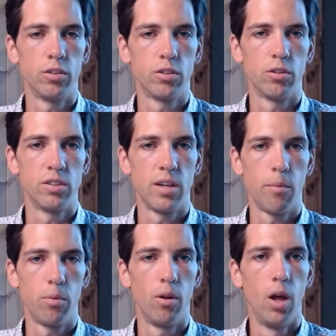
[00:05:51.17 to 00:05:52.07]
So,
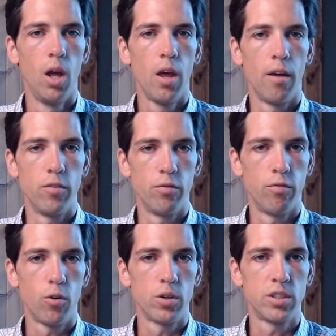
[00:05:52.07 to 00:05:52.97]
example, if the
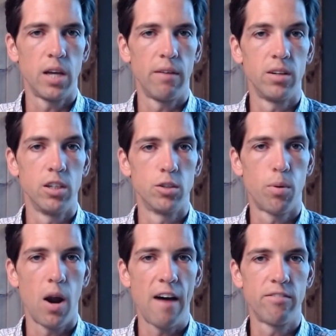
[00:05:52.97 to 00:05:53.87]
470 is
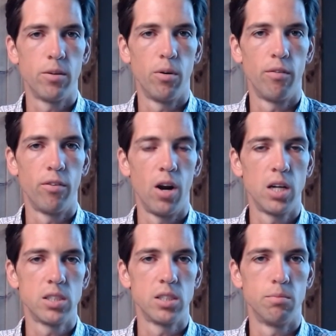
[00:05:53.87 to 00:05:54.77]
profitable, for
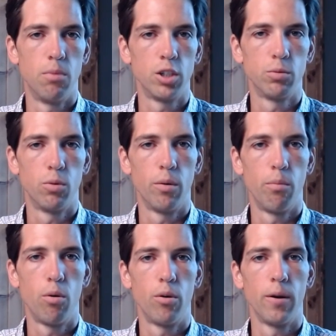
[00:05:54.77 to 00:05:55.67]
us, it's much more
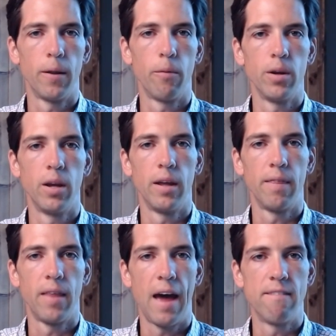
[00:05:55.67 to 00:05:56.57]
important that we
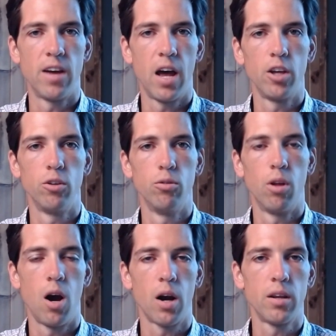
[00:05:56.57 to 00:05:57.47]
get that value
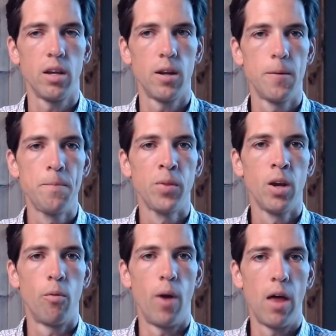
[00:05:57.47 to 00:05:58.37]
locked in
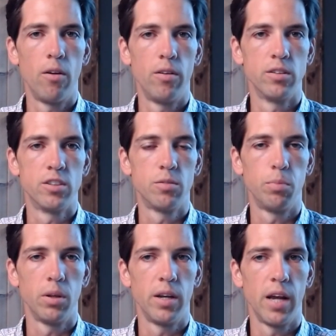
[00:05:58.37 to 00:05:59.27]
rather than
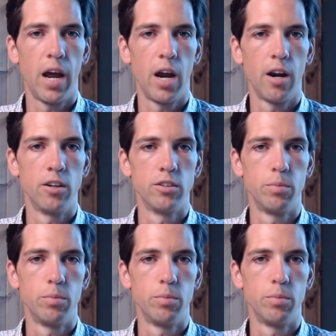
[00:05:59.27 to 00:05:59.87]
splitting hairs